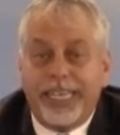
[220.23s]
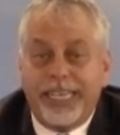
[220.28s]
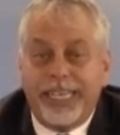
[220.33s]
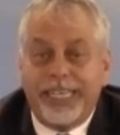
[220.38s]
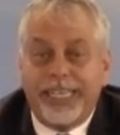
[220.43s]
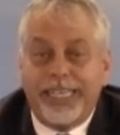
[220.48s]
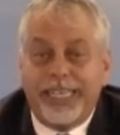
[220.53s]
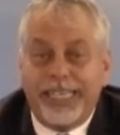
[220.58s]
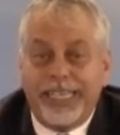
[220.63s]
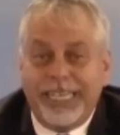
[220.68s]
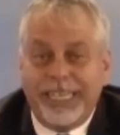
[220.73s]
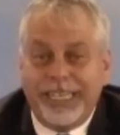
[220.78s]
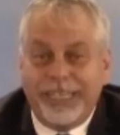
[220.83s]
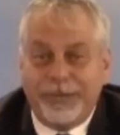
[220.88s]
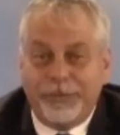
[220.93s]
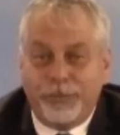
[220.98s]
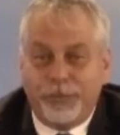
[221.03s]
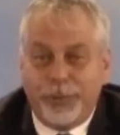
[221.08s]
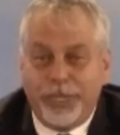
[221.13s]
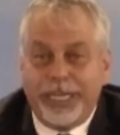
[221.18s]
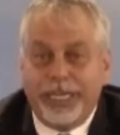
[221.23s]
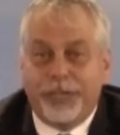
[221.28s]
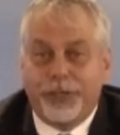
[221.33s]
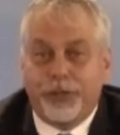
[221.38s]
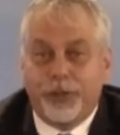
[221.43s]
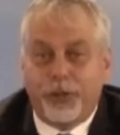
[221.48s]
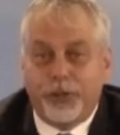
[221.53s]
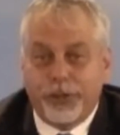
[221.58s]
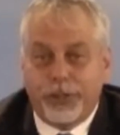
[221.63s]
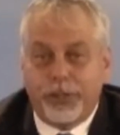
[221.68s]
with a
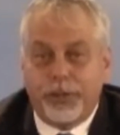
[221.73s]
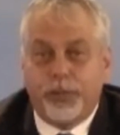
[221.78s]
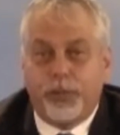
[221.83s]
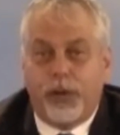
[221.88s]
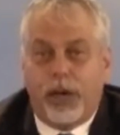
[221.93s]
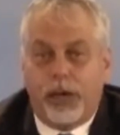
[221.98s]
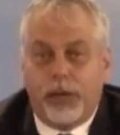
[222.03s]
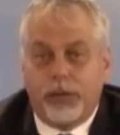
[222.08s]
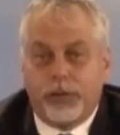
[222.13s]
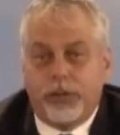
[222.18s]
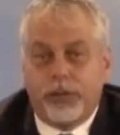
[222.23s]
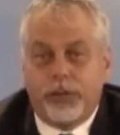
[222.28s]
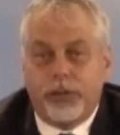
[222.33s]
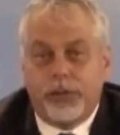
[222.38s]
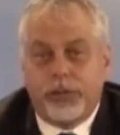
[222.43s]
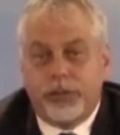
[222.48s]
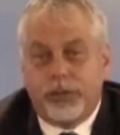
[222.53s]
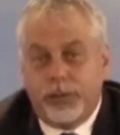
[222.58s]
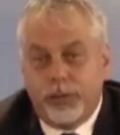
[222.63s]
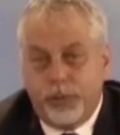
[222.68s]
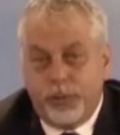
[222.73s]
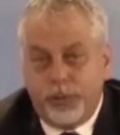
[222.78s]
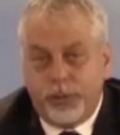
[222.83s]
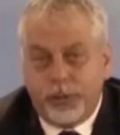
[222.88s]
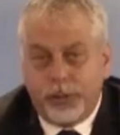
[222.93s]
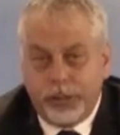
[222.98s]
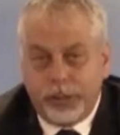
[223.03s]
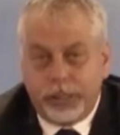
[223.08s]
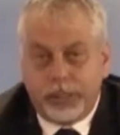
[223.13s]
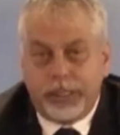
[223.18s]
shorter route
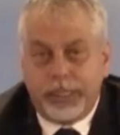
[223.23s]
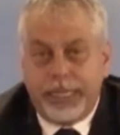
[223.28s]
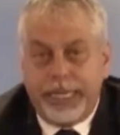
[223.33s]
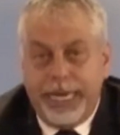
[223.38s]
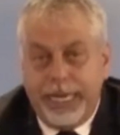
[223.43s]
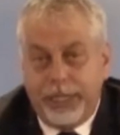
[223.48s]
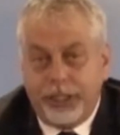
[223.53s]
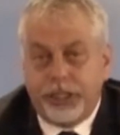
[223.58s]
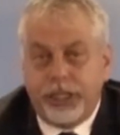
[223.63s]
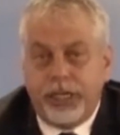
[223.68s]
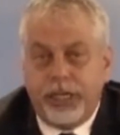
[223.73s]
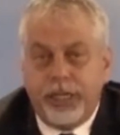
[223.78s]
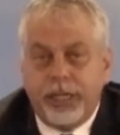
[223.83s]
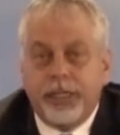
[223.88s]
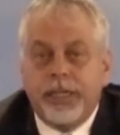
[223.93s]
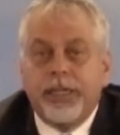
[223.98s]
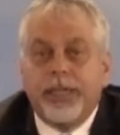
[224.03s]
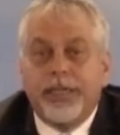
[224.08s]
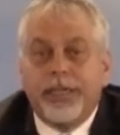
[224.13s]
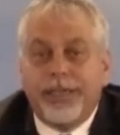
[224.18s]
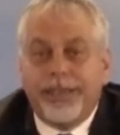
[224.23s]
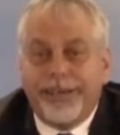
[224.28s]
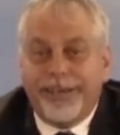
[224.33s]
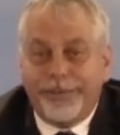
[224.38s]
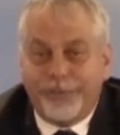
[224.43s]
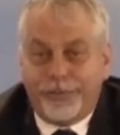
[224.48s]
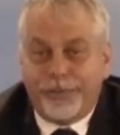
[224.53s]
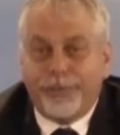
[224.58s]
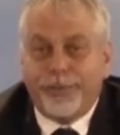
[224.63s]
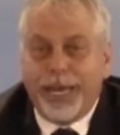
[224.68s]
towards Asia
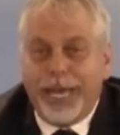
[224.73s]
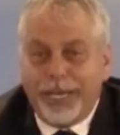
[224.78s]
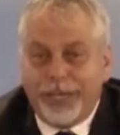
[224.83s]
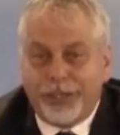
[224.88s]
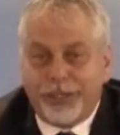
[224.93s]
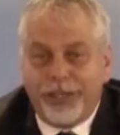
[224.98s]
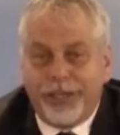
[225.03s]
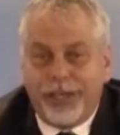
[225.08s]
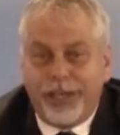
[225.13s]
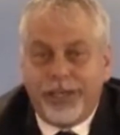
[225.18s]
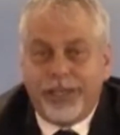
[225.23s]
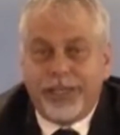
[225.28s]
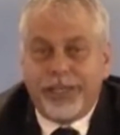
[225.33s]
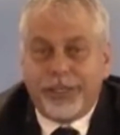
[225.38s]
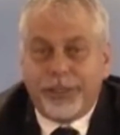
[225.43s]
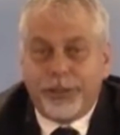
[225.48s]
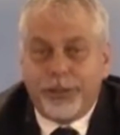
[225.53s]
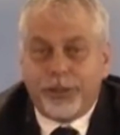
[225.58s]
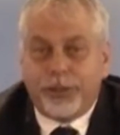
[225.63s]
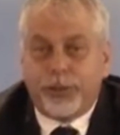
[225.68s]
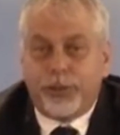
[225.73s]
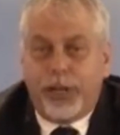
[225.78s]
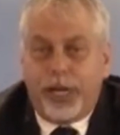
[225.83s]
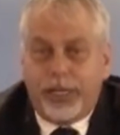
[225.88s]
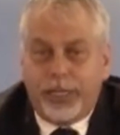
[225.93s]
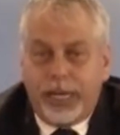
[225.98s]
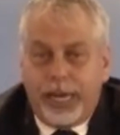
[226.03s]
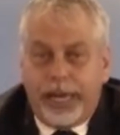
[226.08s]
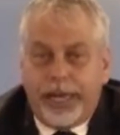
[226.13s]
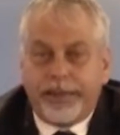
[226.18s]
and from Asia to
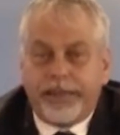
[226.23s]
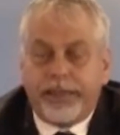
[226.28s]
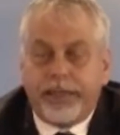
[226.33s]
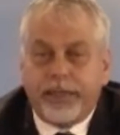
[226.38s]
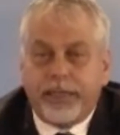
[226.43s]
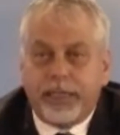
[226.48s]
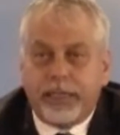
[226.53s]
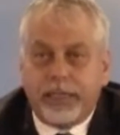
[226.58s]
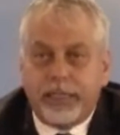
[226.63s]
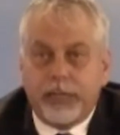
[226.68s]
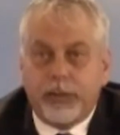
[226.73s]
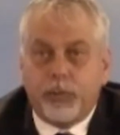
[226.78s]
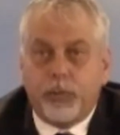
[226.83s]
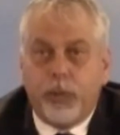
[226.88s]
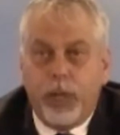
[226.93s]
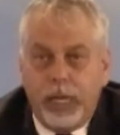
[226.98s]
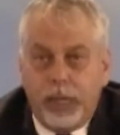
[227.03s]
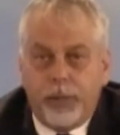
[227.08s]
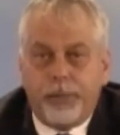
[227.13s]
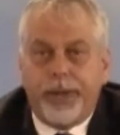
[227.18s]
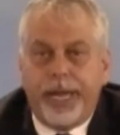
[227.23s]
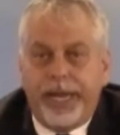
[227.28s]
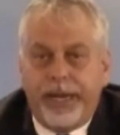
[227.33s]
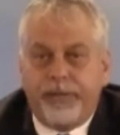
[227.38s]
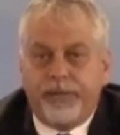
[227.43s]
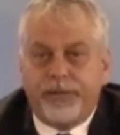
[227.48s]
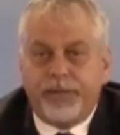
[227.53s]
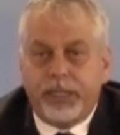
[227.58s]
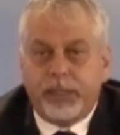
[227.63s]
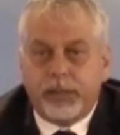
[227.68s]
Australia, I think that it will
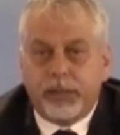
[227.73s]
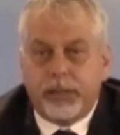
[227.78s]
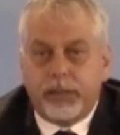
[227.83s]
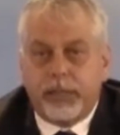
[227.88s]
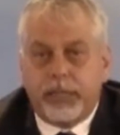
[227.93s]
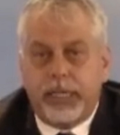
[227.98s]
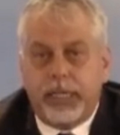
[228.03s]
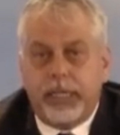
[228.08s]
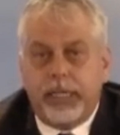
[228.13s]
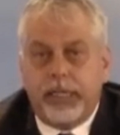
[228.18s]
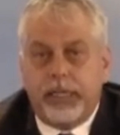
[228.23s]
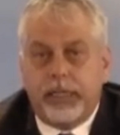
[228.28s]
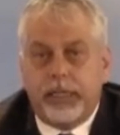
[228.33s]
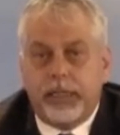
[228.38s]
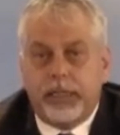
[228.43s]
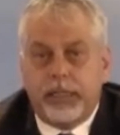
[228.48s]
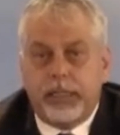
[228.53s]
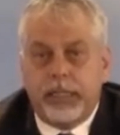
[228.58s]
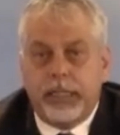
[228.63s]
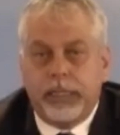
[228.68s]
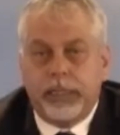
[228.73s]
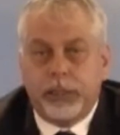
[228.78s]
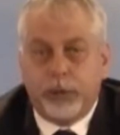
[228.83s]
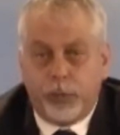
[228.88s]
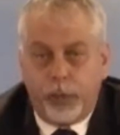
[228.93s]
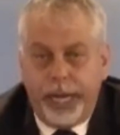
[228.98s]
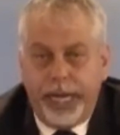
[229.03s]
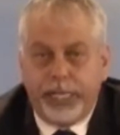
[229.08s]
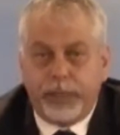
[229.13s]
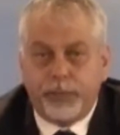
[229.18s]
benefit the uh,
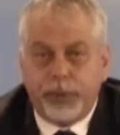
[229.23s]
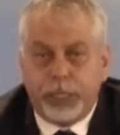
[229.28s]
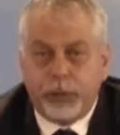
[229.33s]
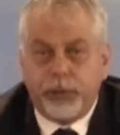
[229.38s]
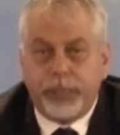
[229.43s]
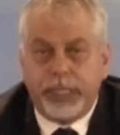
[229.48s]
trade